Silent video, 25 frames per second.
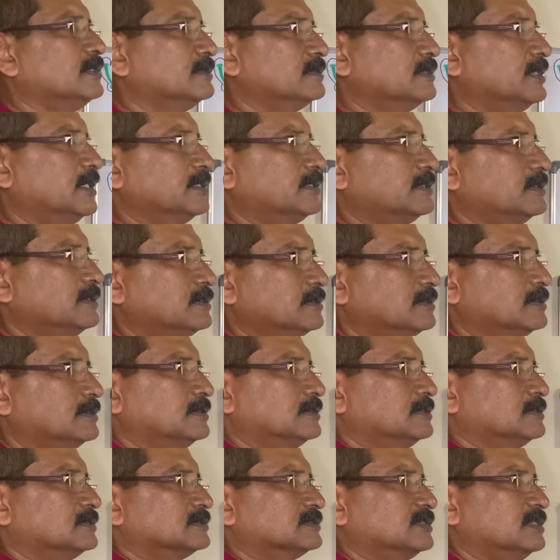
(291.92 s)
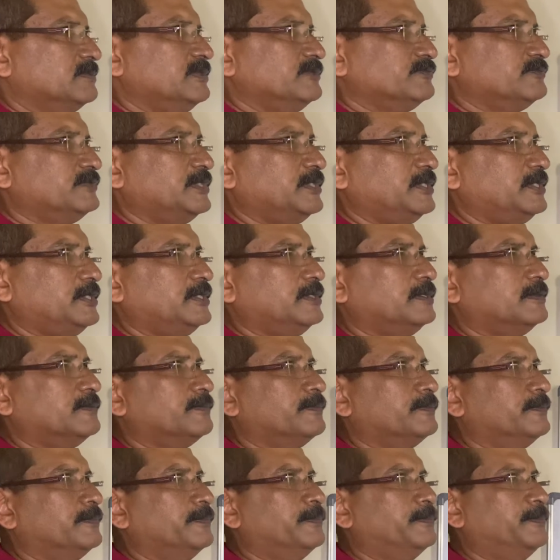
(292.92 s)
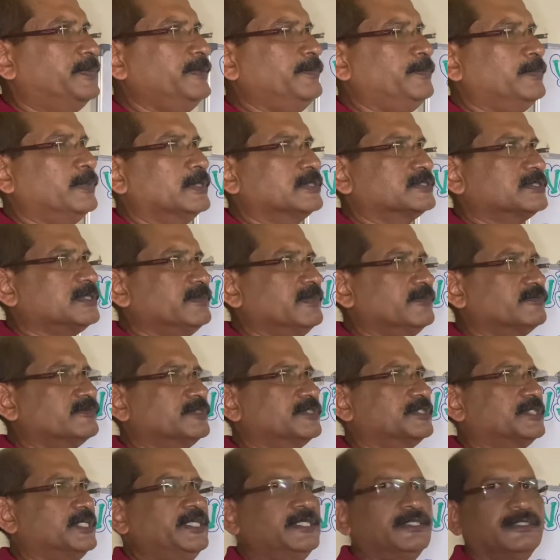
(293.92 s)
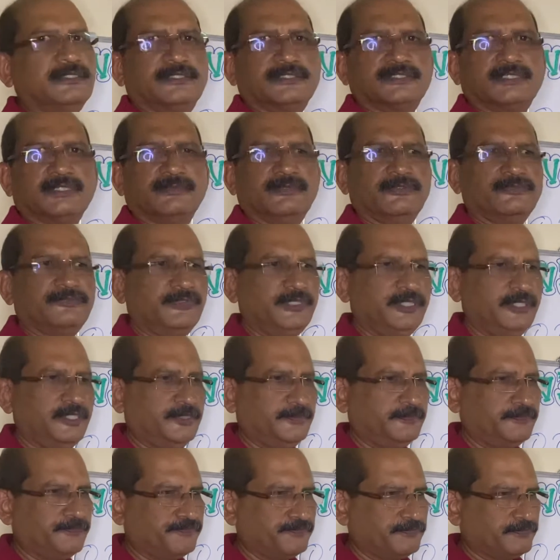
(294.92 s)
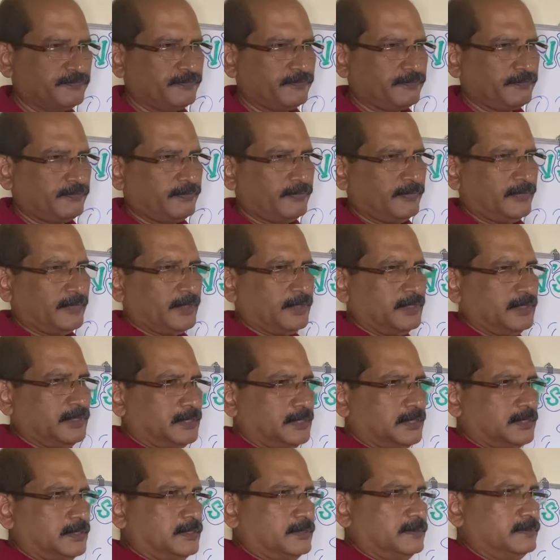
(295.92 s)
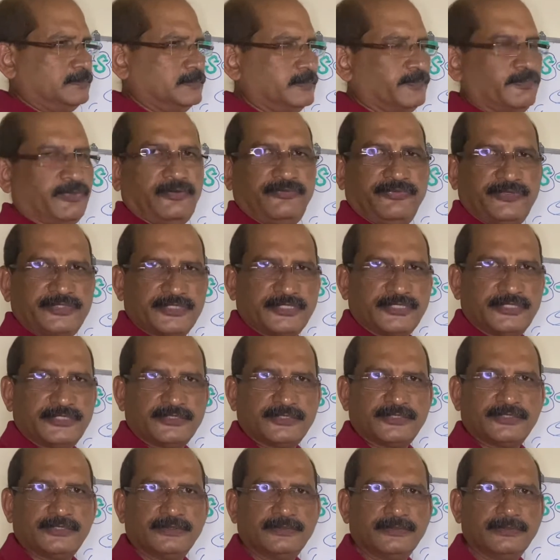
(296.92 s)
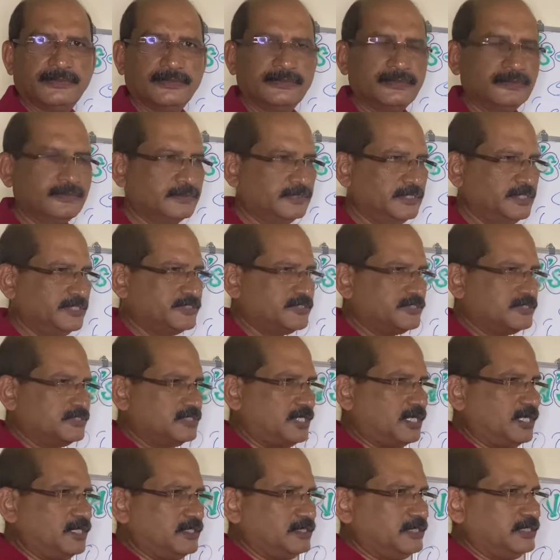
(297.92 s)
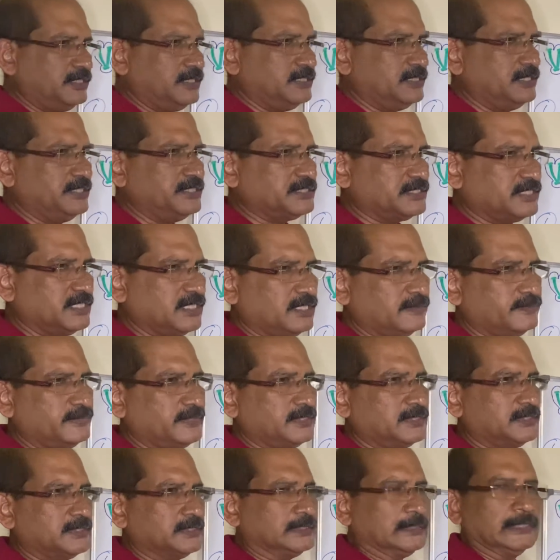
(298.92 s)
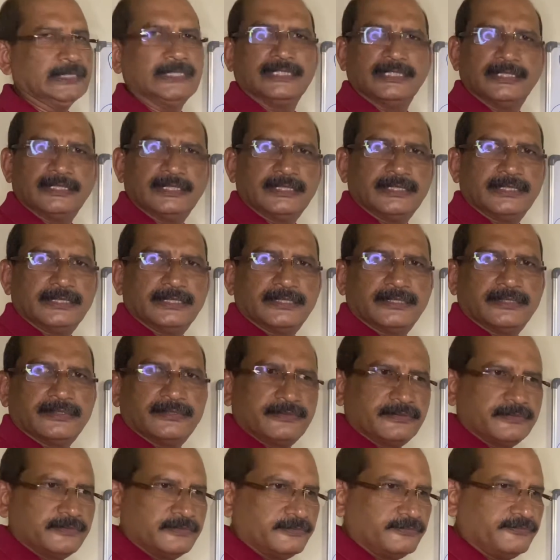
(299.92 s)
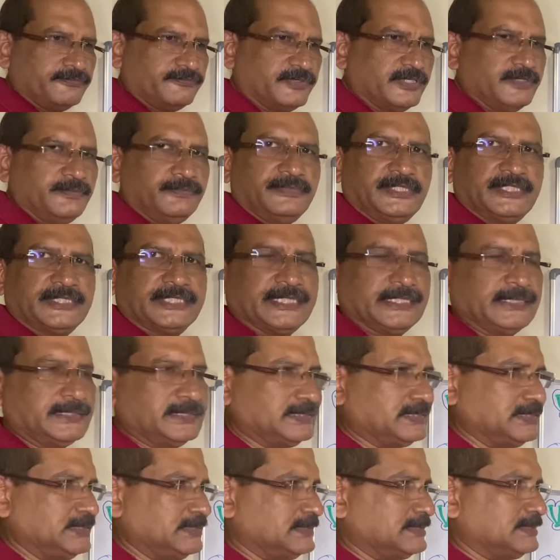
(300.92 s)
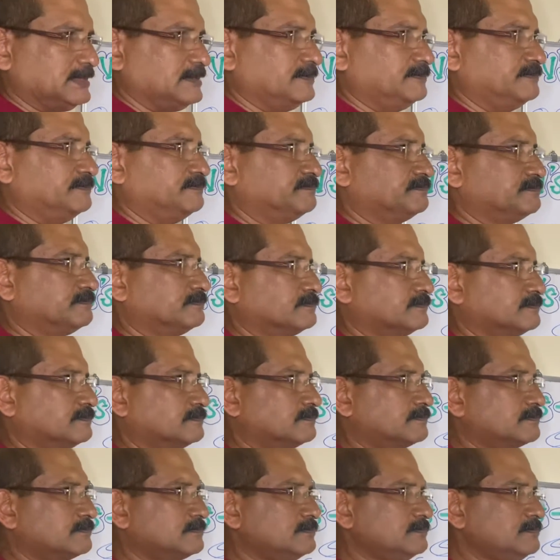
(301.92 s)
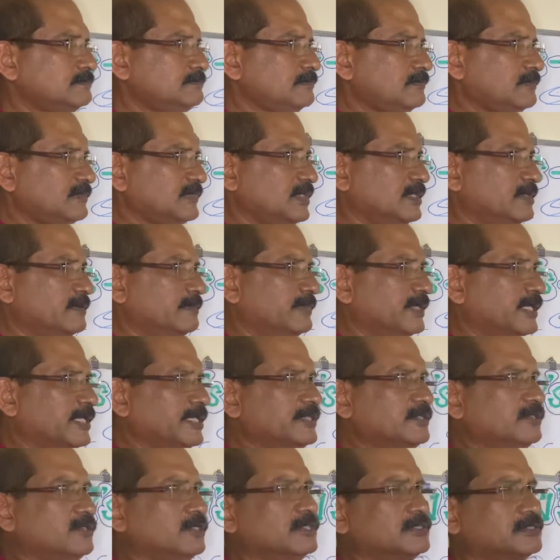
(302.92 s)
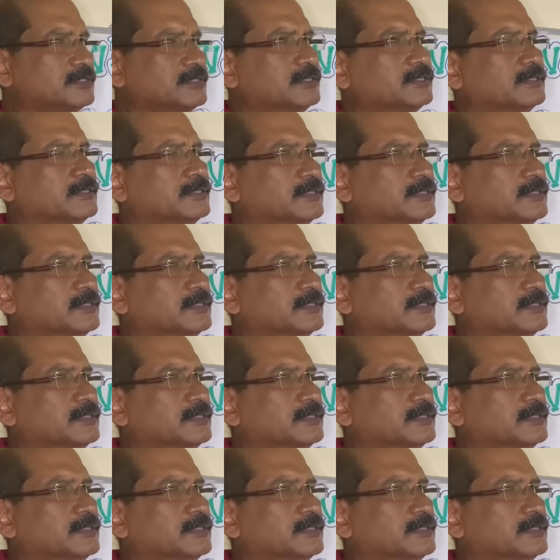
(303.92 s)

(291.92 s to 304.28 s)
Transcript: that some of the people, some of the trainers, some of the uh, professors, they start the English grammar from the tenses. But I thought